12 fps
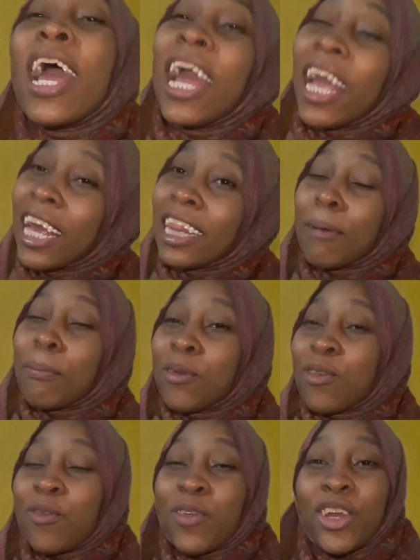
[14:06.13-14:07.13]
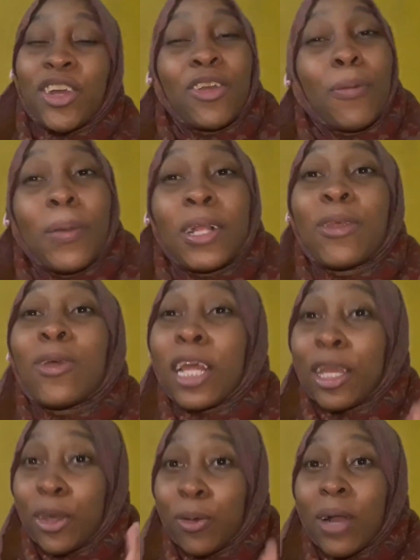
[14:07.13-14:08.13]
Hit the post notification bell so
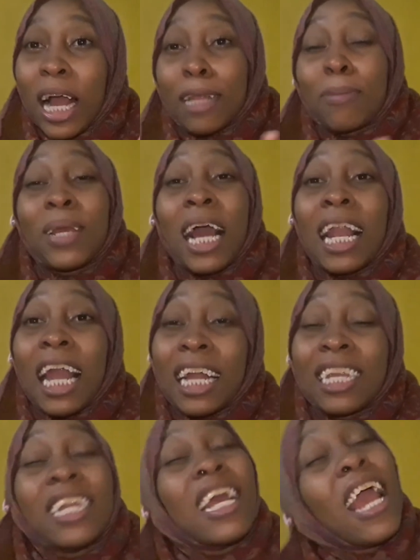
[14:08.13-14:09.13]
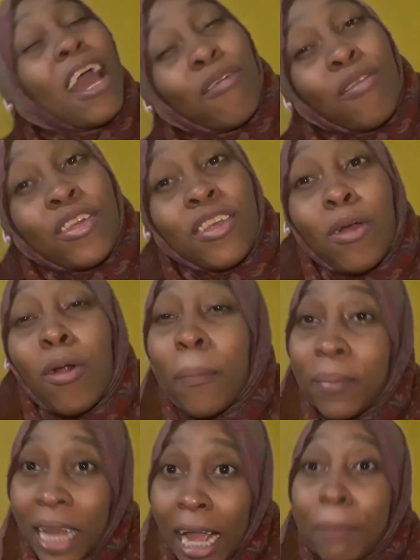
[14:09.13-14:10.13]
that you guys be alerted every single
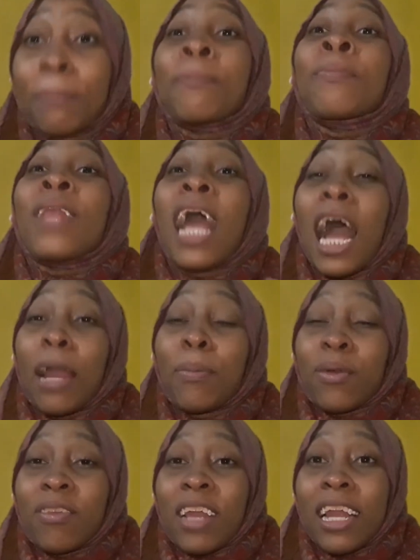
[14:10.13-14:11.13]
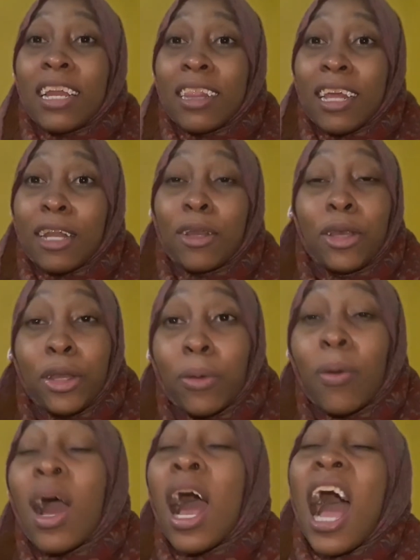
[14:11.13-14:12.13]
time I post anything
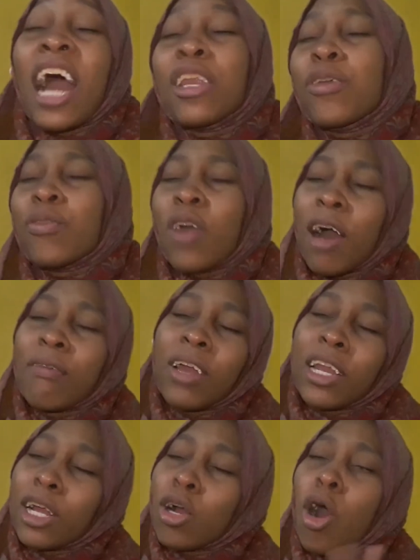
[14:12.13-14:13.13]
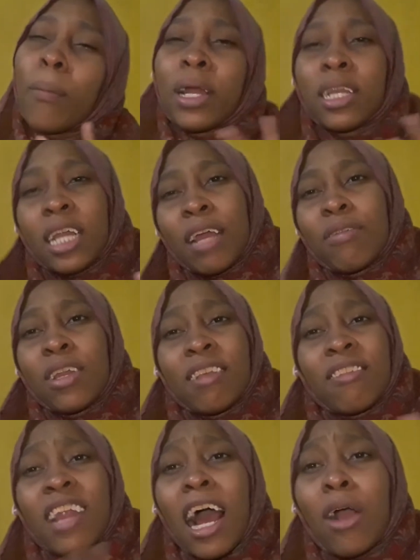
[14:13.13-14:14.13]
new. And if you have any comment, any
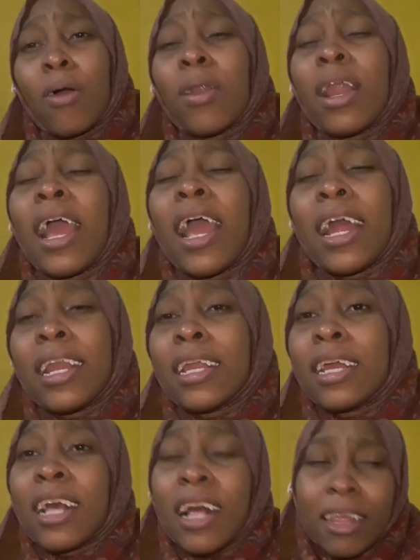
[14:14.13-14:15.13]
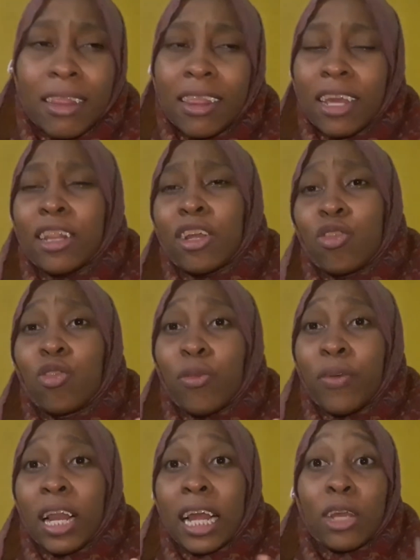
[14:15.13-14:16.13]
struggle, anything that you
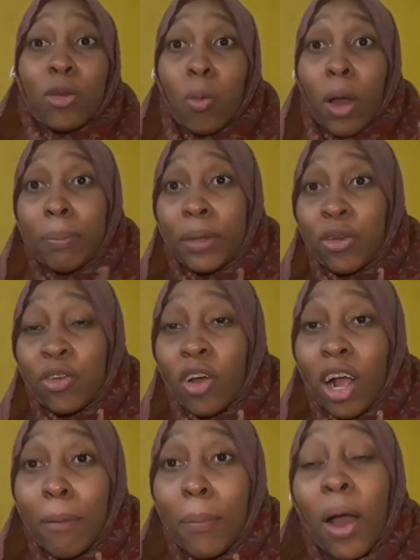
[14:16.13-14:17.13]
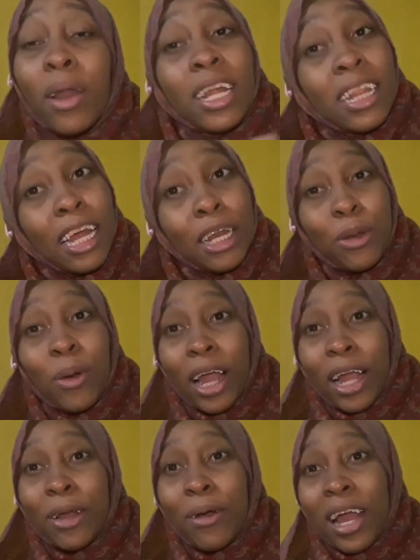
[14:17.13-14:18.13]
feel like you want me to talk about, then
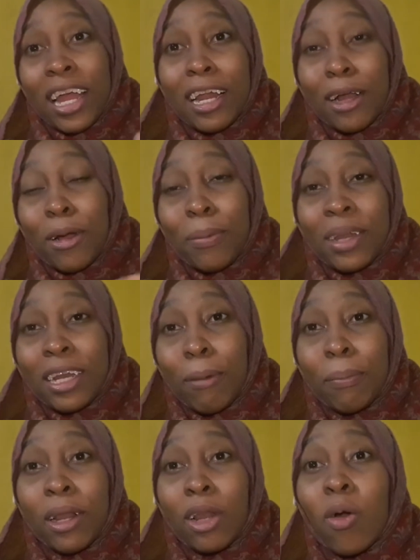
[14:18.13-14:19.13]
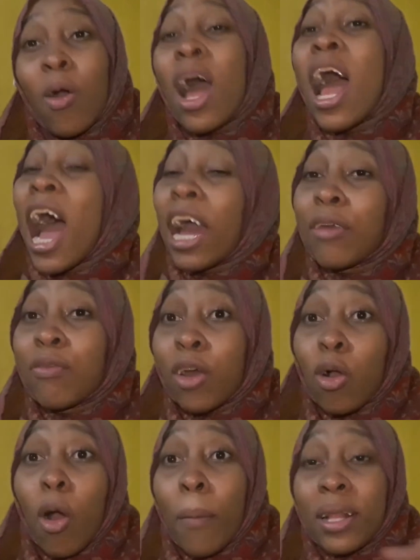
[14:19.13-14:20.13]
go ahead and comment down below. And if the
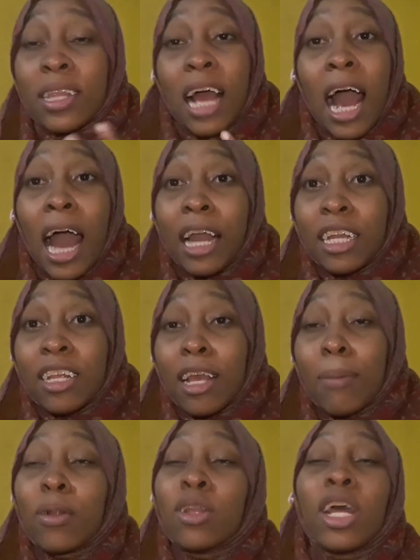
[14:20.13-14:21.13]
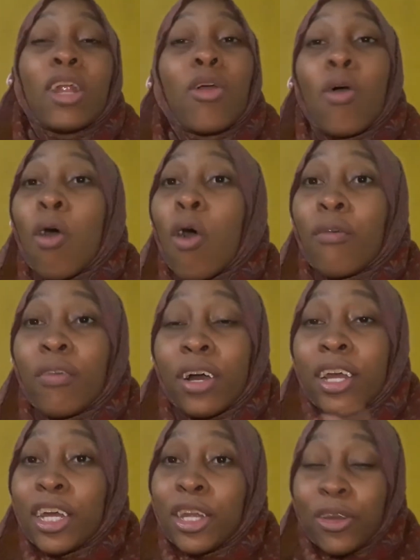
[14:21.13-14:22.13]
comments are disabled, then go over
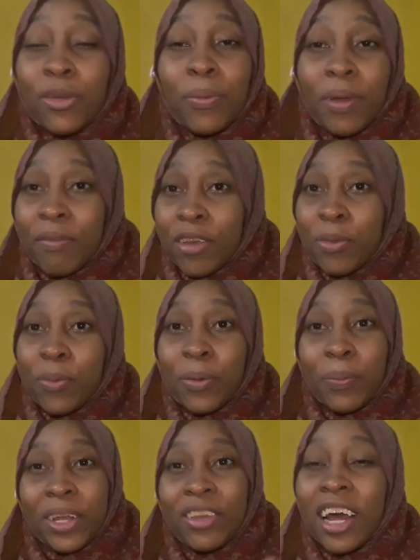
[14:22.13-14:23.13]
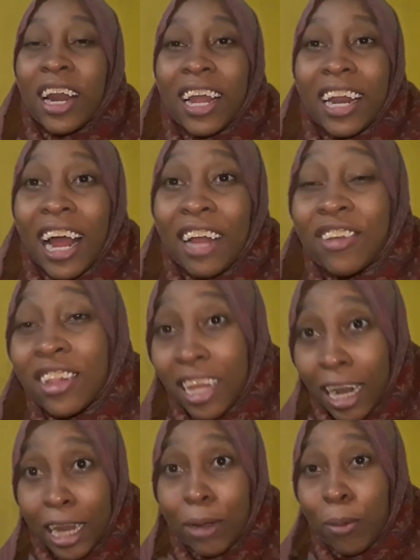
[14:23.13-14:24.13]
to my Facebook page, Ray Rashid.
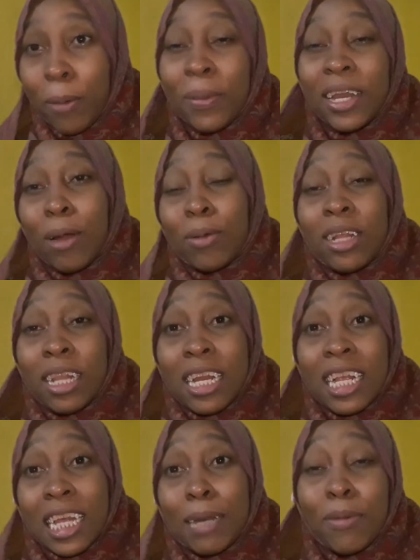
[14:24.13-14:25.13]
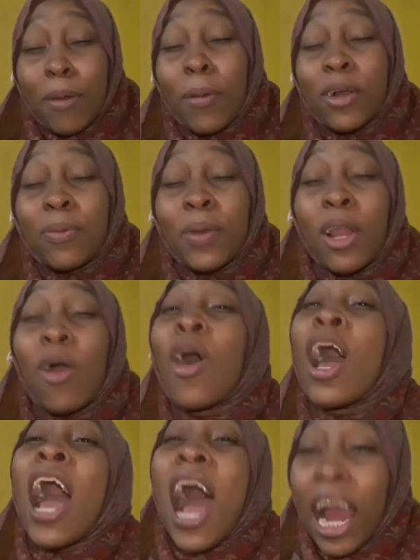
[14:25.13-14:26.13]
The link will be down in the description box below,
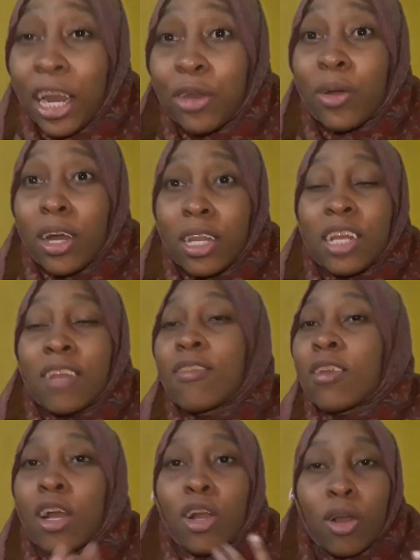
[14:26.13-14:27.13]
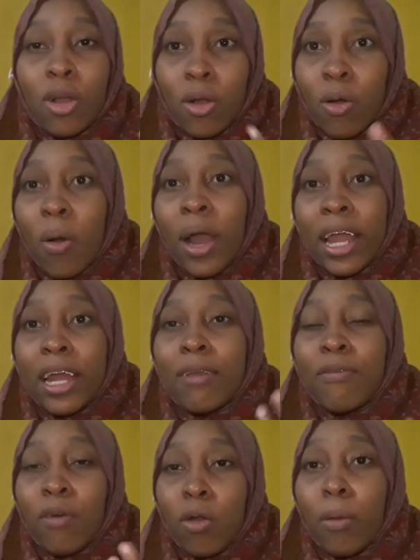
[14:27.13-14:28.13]
and you can just go ahead,
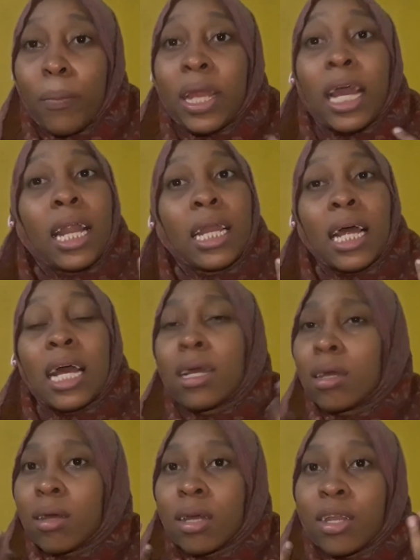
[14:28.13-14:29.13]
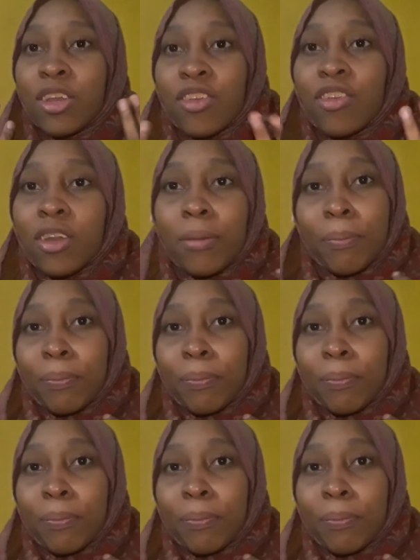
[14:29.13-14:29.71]
follow me, and just